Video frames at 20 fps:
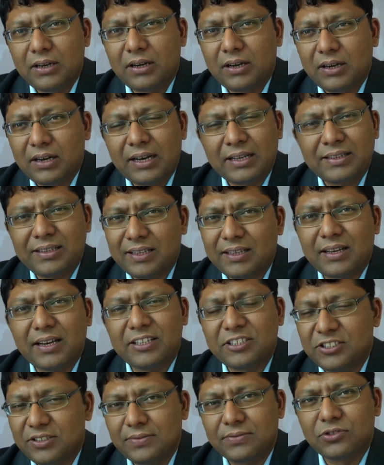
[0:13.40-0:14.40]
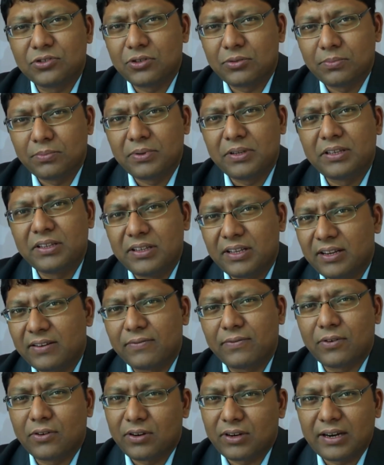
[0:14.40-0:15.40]
Uh, I think I G F should be there
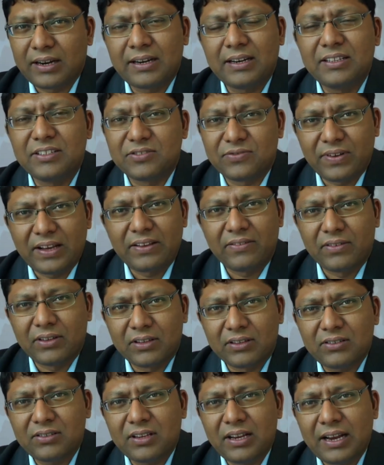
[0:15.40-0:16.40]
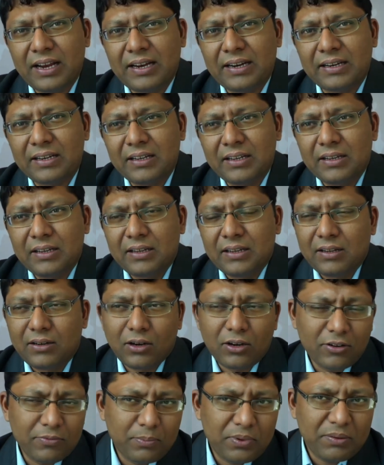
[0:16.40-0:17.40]
for at least five years, and a
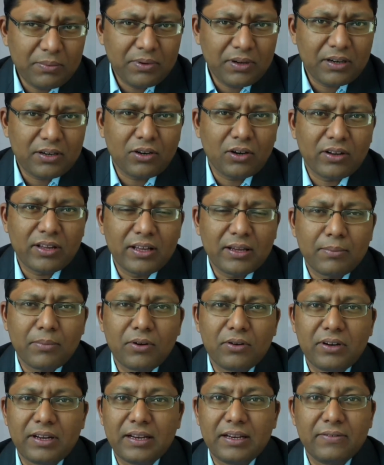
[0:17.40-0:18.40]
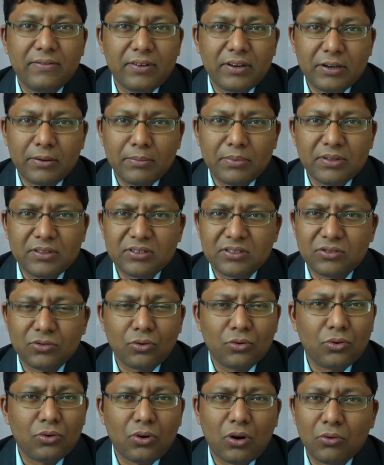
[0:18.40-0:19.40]
lot of people are talking about deliverables,
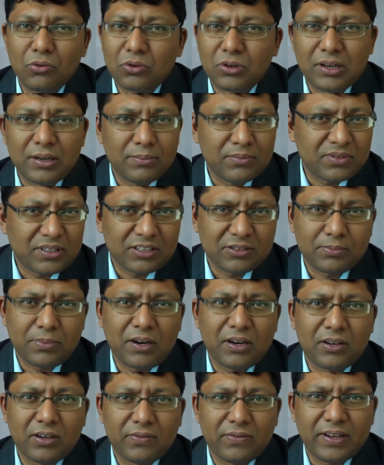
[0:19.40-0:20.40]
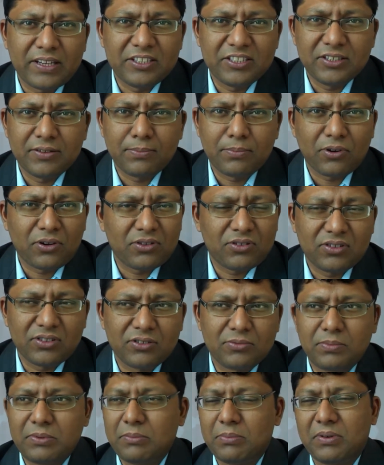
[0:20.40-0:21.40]
no outcomes as part of I G F
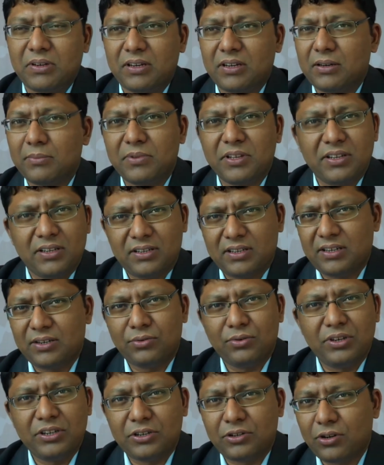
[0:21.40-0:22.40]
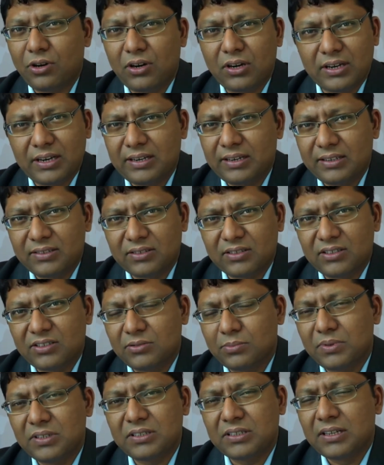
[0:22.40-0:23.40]
process. People come here and we talk and
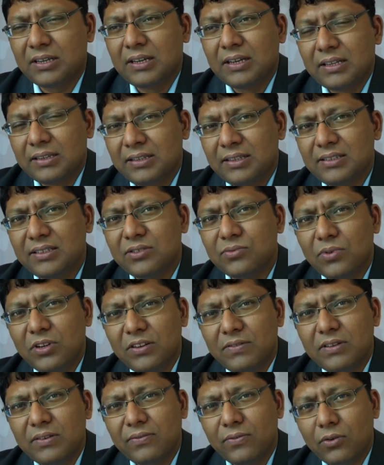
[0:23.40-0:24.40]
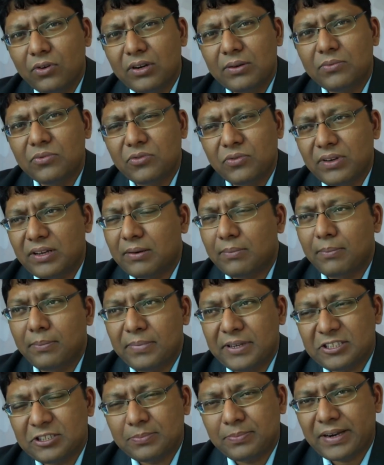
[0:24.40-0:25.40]
discuss, but this is one of the forums where
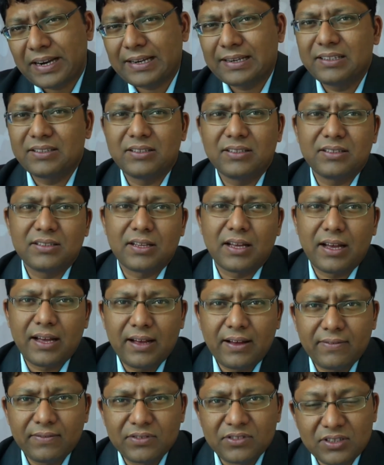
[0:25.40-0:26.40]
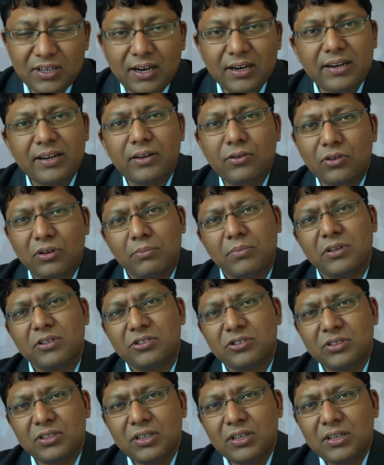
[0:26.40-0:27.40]
best practices have started to
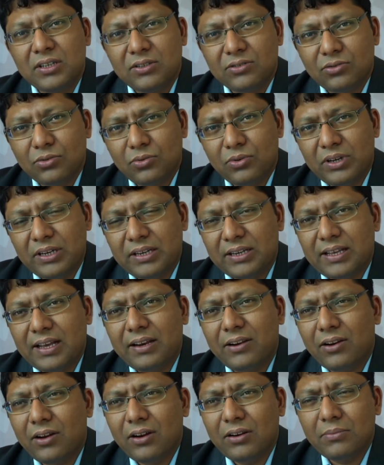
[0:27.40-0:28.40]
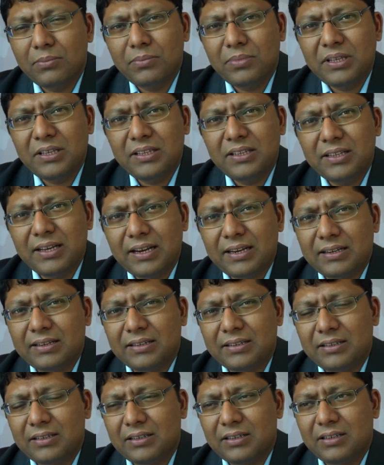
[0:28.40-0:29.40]
emerge. So it cannot be
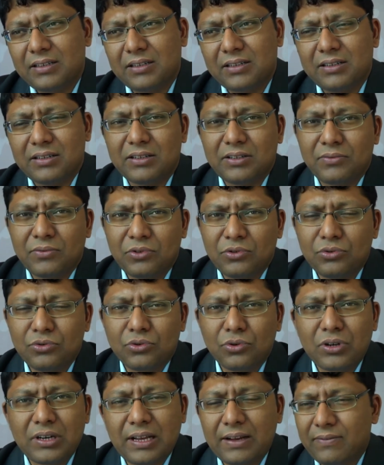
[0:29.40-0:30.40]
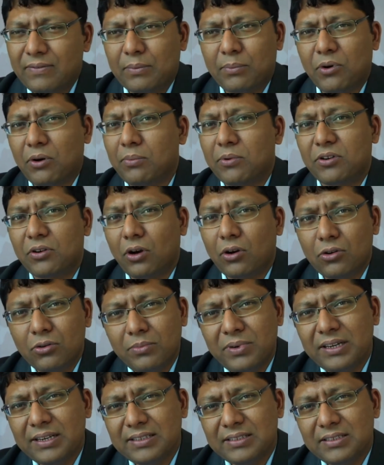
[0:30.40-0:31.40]
that uh, you don't have a proper
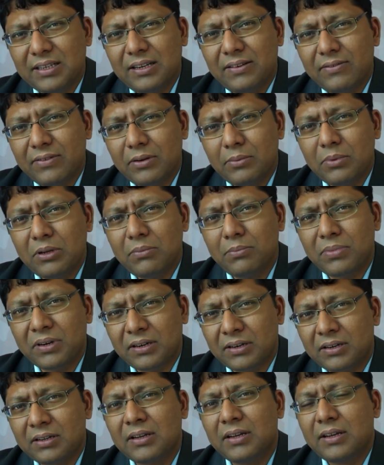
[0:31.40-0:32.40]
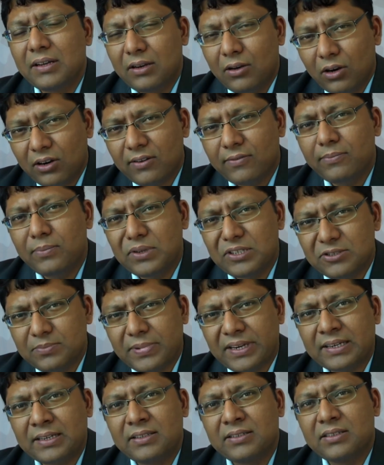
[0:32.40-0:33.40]
document as deliverable, but a lot of
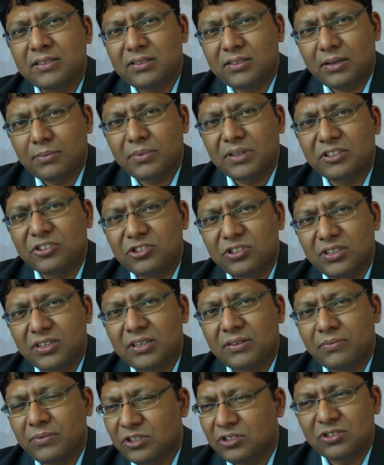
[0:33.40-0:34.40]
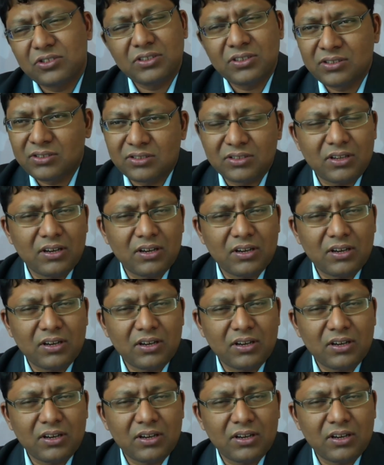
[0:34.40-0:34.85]
best practices are being shared, which is